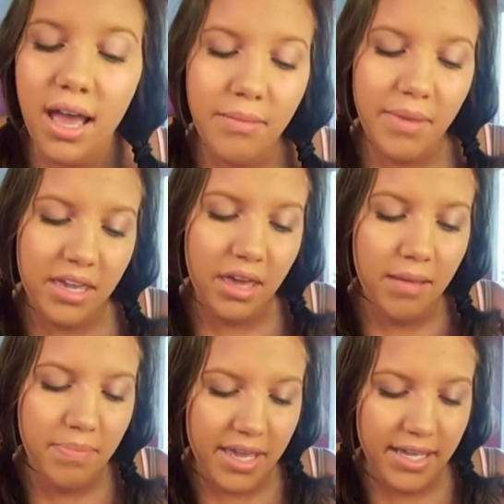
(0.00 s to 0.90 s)
in eye
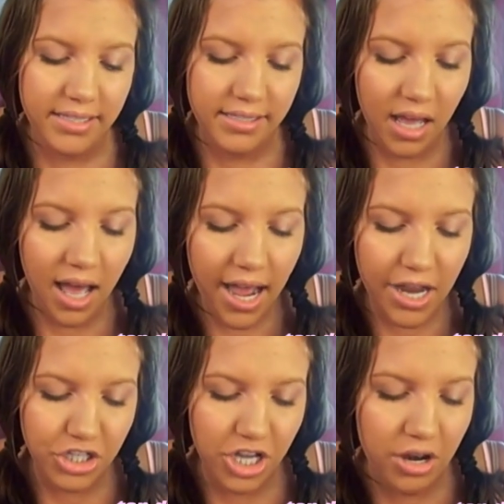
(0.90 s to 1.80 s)
makeup is
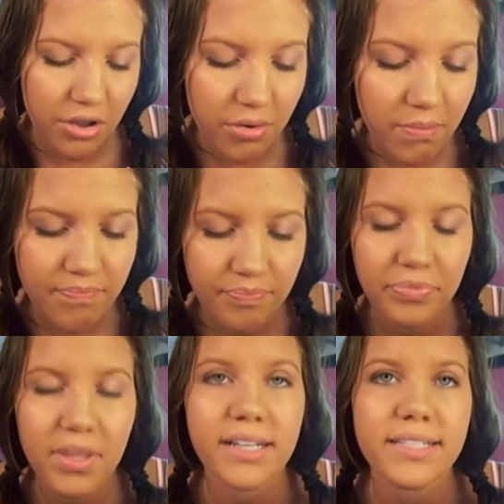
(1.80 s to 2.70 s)
eyeshadow,
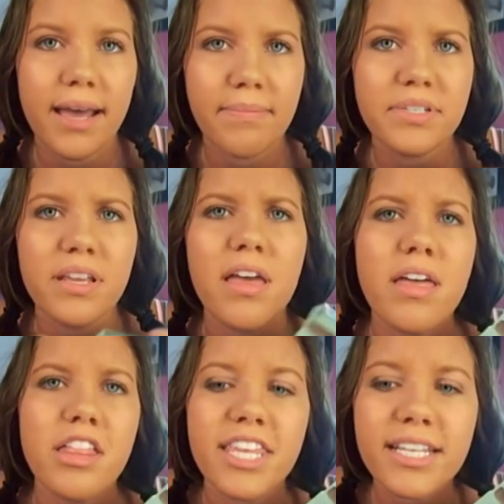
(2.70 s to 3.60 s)

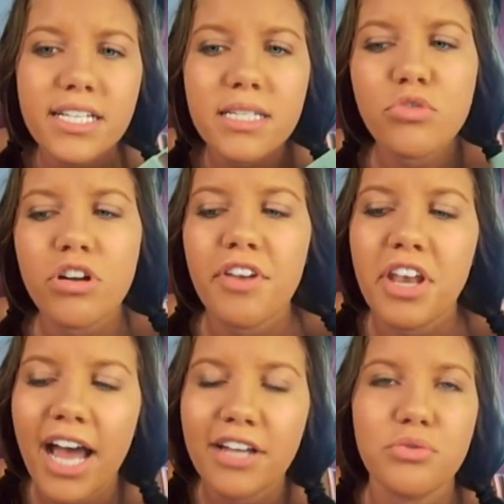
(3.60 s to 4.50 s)
except this is
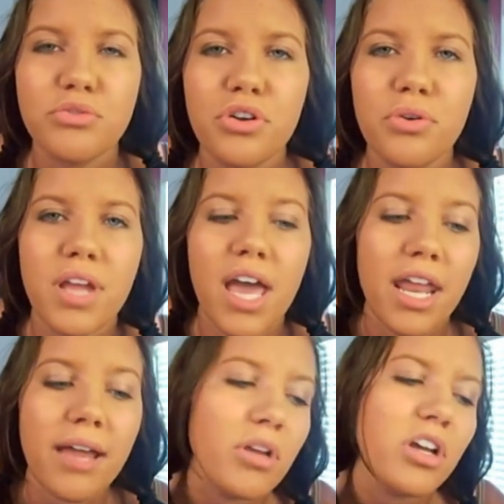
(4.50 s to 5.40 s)
more of a natural
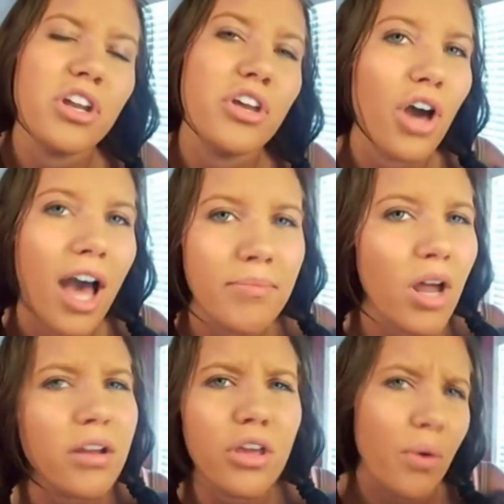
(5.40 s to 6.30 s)
tone, and I'm not
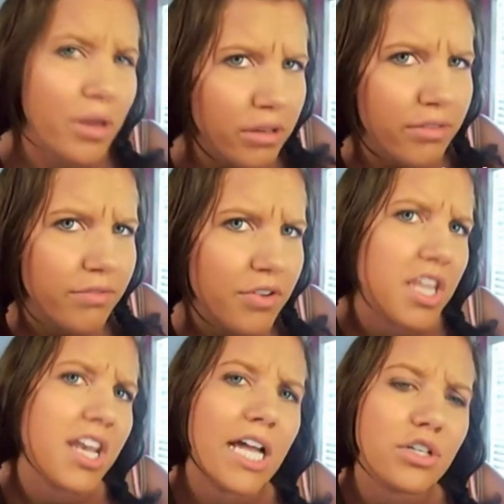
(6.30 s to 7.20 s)
going
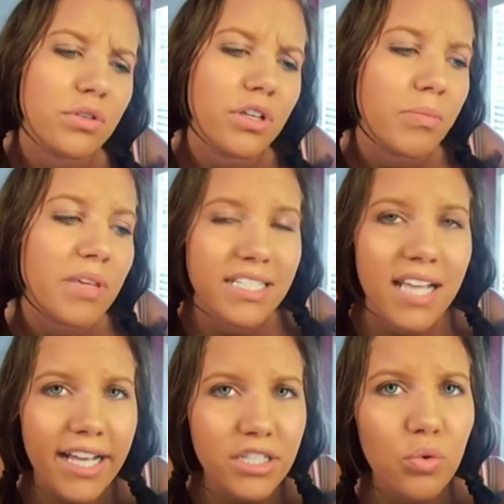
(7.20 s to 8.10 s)
for the natural
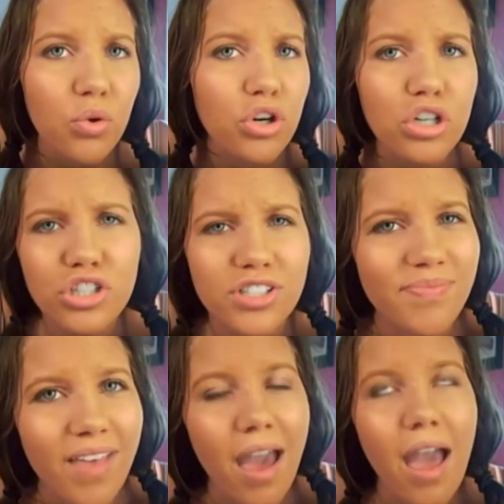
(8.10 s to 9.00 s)
look, because high school
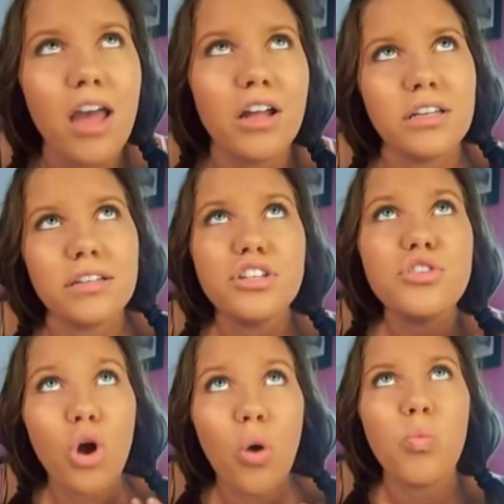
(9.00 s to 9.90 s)
girls,
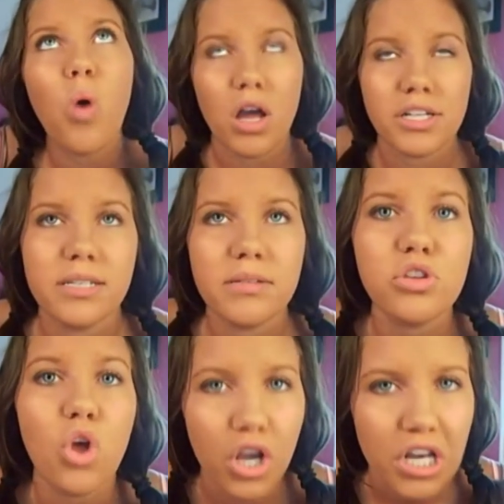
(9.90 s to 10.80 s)
you don't want
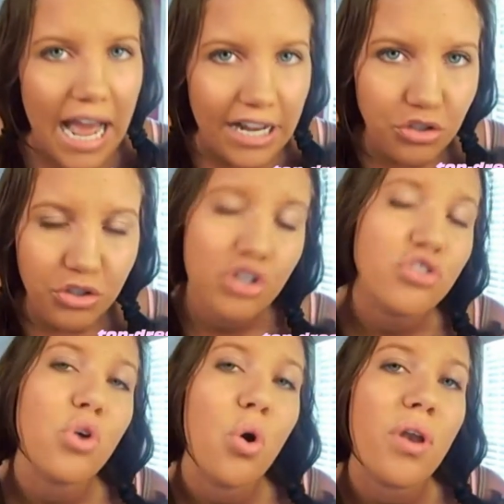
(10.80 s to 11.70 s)
to look
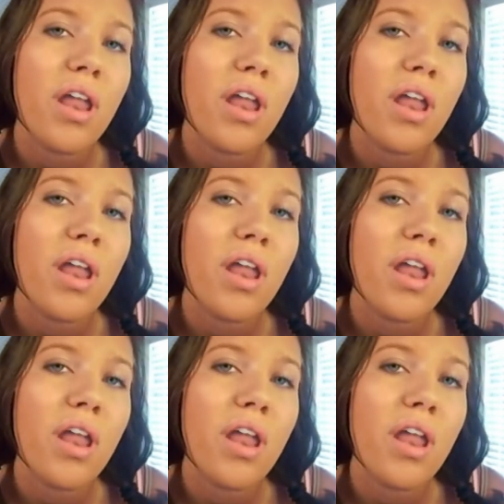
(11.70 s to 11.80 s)
natural.